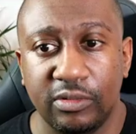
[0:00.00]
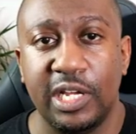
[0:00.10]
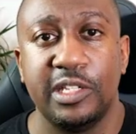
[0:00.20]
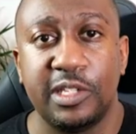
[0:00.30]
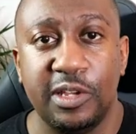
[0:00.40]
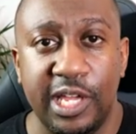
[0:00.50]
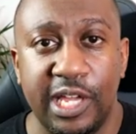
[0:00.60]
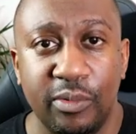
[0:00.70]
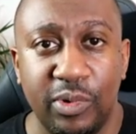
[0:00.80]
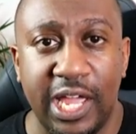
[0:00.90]
Right, so
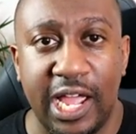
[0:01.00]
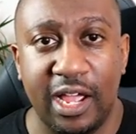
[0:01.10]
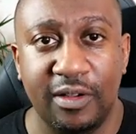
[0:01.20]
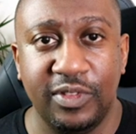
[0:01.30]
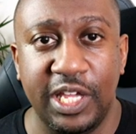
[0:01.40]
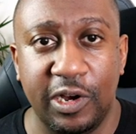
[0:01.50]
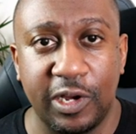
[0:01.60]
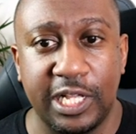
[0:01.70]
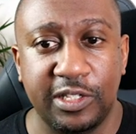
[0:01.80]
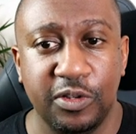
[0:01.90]
here we have the
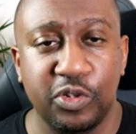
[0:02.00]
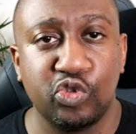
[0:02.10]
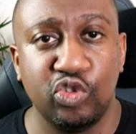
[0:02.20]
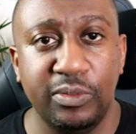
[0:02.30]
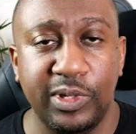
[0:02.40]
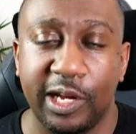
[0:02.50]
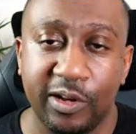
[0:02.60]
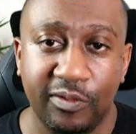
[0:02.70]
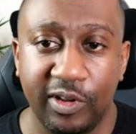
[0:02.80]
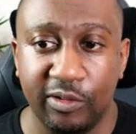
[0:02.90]
Elgato Stream
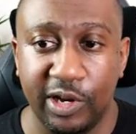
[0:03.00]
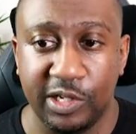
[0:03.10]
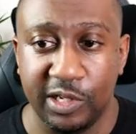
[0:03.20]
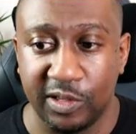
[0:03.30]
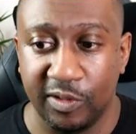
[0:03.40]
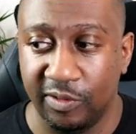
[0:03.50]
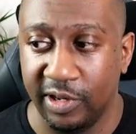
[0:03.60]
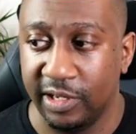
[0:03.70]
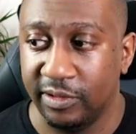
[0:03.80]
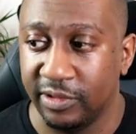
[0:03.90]
Deck configuration
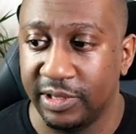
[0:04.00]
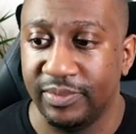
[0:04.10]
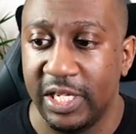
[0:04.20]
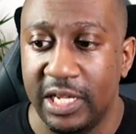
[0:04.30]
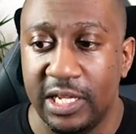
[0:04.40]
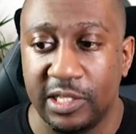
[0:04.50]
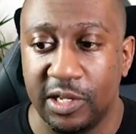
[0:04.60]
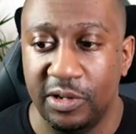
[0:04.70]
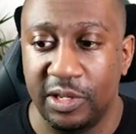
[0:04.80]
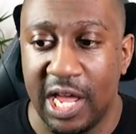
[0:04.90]
software, right?
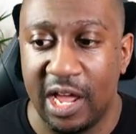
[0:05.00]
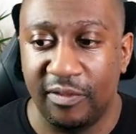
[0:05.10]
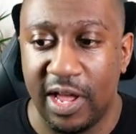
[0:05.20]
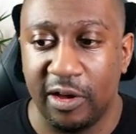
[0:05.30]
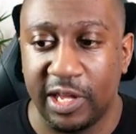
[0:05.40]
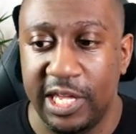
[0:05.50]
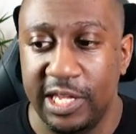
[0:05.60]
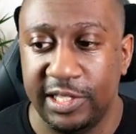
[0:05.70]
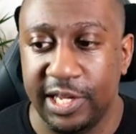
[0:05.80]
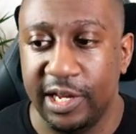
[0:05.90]
So you have our
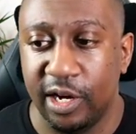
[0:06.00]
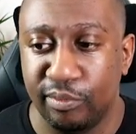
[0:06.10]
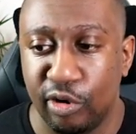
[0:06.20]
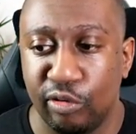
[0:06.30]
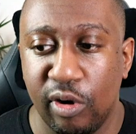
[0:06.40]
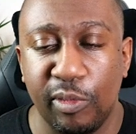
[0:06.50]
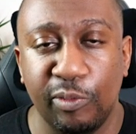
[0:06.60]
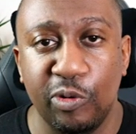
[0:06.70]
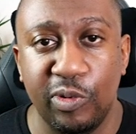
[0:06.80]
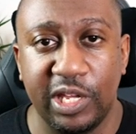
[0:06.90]
keys here are
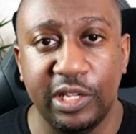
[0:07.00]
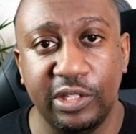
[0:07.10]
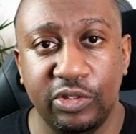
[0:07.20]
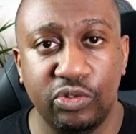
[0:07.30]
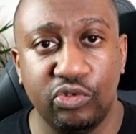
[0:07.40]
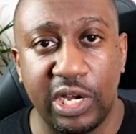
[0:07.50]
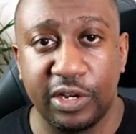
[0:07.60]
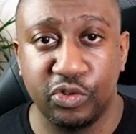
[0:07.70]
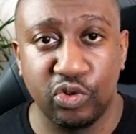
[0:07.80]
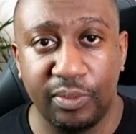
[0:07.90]
programmable. We can
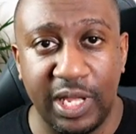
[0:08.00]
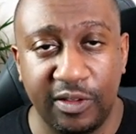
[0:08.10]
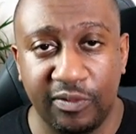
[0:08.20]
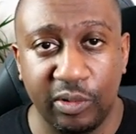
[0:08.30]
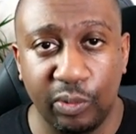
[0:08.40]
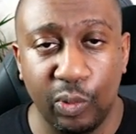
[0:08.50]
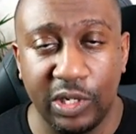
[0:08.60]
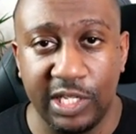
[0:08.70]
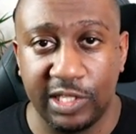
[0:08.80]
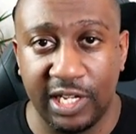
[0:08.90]
drag and drop anything we
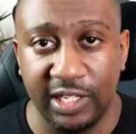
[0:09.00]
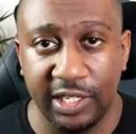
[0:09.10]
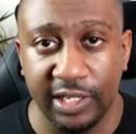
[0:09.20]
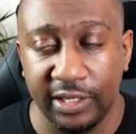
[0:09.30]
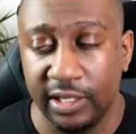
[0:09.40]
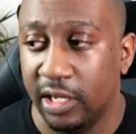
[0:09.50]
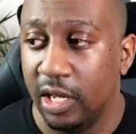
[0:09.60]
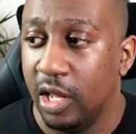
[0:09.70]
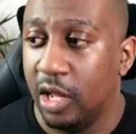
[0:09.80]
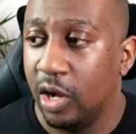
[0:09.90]
want inside here.
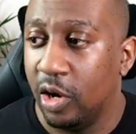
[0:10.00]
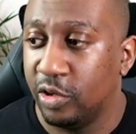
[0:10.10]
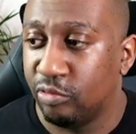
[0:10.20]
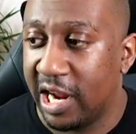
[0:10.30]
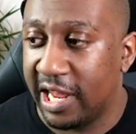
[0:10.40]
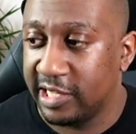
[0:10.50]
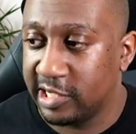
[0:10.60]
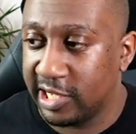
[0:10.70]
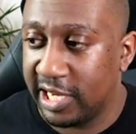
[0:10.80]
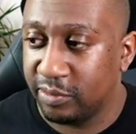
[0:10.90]
On the right
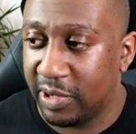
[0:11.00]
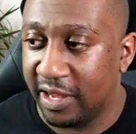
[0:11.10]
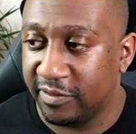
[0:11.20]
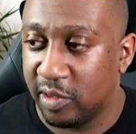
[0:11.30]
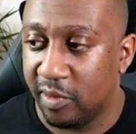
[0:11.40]
hand side, we have